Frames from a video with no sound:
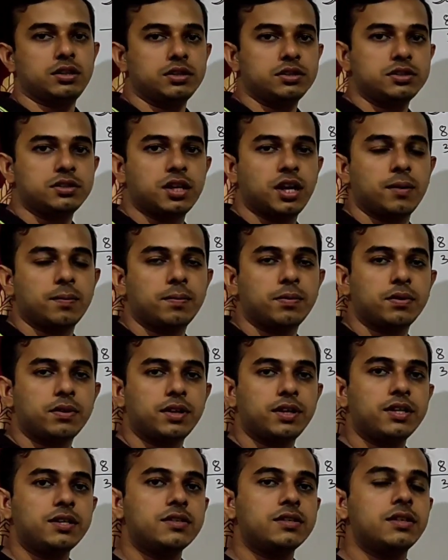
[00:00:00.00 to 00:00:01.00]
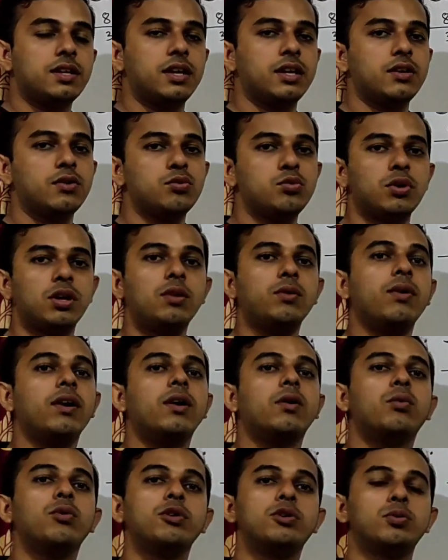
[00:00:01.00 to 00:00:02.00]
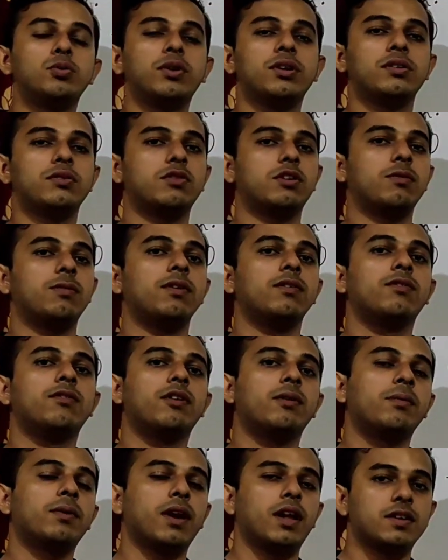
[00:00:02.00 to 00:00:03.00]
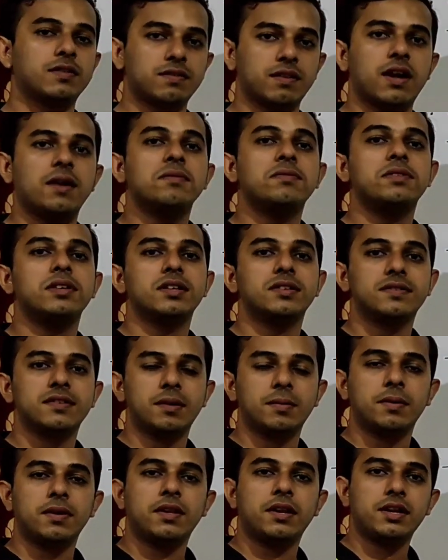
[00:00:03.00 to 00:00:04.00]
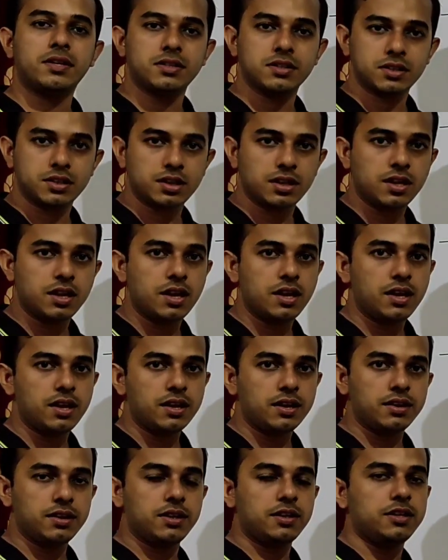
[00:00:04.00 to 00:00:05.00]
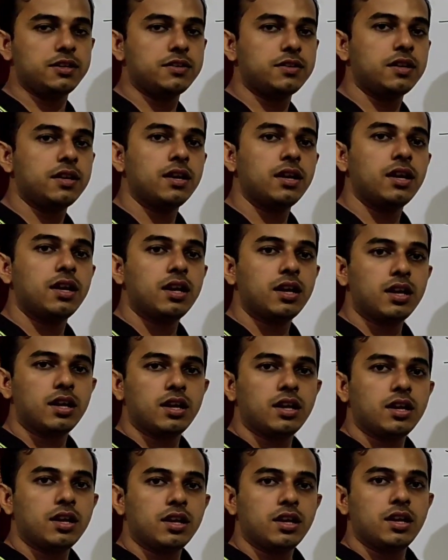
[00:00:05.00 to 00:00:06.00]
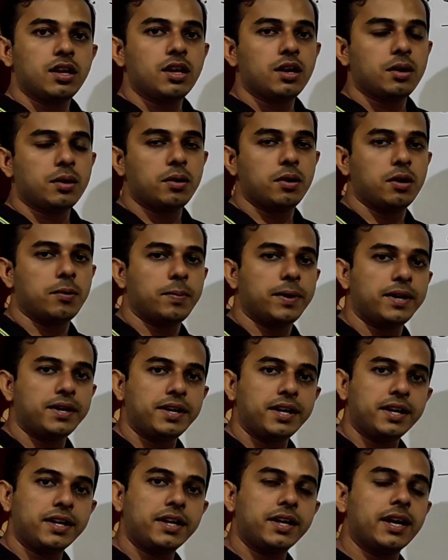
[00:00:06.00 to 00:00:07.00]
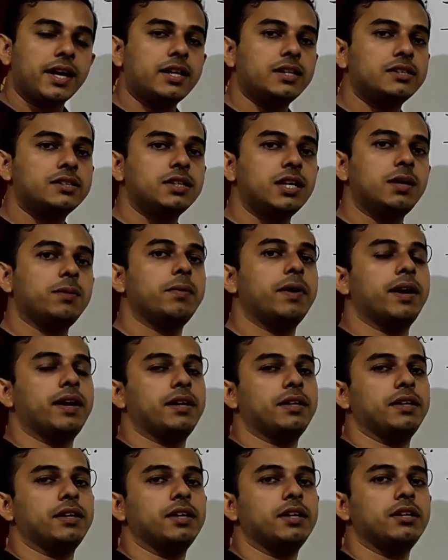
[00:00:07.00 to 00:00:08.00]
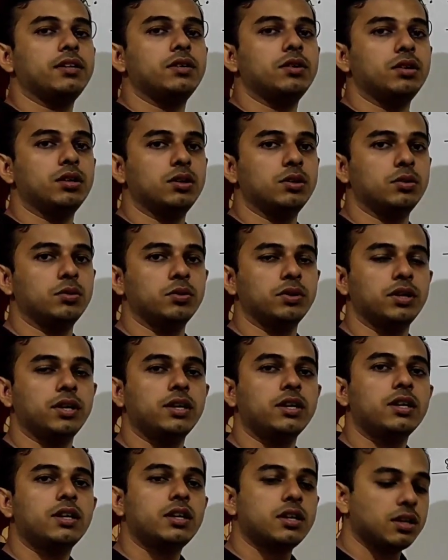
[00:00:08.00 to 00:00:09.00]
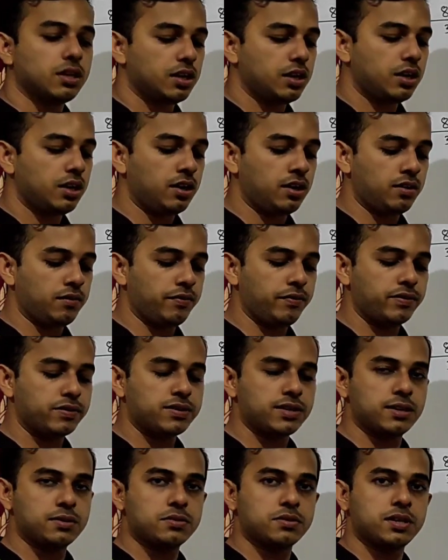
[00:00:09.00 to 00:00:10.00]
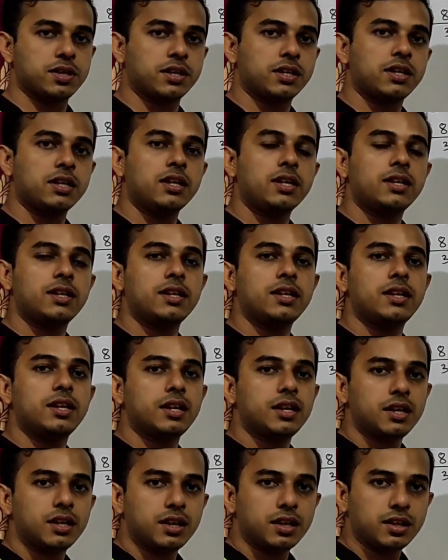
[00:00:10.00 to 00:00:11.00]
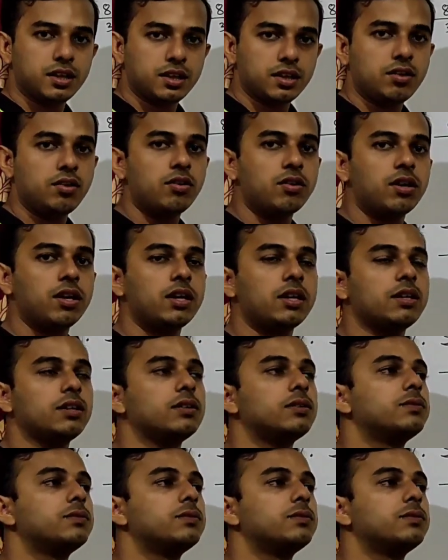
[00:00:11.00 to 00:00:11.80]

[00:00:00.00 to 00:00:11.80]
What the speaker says: step, that is the usual way which we are solving from class 5, 6, 7, right? That is by taking LCM and then we are subtracting in the, okay.